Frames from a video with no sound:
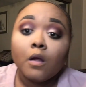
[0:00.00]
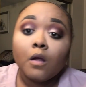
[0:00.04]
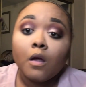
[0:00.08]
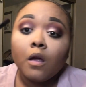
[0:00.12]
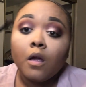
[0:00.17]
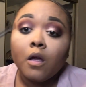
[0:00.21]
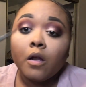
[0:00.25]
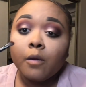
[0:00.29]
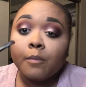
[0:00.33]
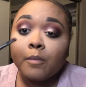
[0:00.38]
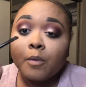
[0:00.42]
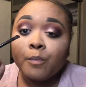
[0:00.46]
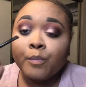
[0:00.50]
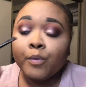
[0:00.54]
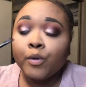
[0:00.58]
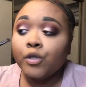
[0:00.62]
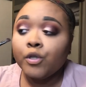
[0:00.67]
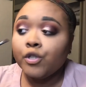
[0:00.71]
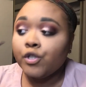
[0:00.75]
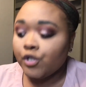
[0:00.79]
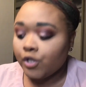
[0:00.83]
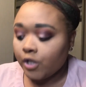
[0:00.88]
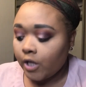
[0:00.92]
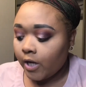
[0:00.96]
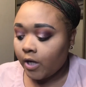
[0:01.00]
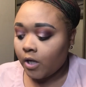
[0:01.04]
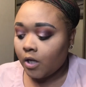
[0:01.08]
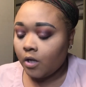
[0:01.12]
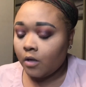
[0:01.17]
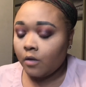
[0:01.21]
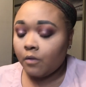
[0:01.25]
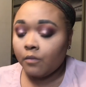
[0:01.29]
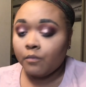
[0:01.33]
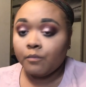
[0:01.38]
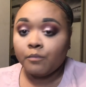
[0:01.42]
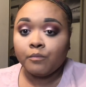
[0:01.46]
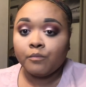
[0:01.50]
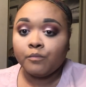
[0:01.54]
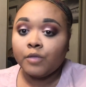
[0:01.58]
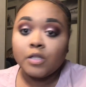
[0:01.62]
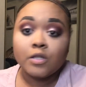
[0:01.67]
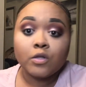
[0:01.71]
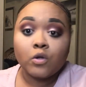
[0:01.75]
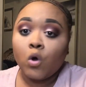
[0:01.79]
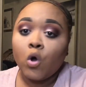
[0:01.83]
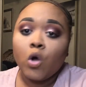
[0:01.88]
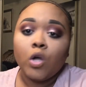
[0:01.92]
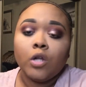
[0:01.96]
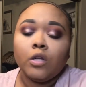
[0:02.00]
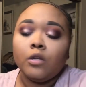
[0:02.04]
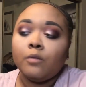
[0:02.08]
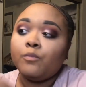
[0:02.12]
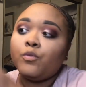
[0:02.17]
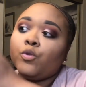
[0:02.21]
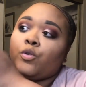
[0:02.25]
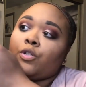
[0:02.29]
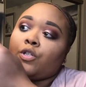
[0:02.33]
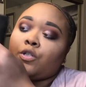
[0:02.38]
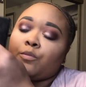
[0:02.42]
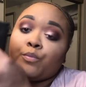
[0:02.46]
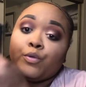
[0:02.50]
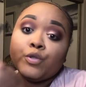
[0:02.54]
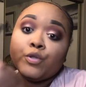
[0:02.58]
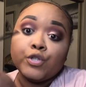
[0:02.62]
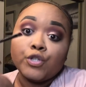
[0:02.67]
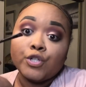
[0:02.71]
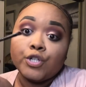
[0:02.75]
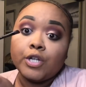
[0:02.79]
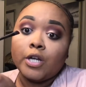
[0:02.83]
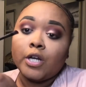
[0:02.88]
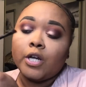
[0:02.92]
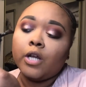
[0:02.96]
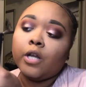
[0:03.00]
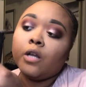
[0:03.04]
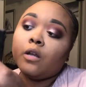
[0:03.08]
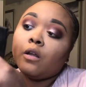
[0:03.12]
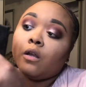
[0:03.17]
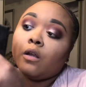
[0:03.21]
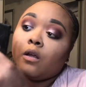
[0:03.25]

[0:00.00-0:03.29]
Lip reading: And I'm going to push that in. That's all I'm doing, is pushing it in.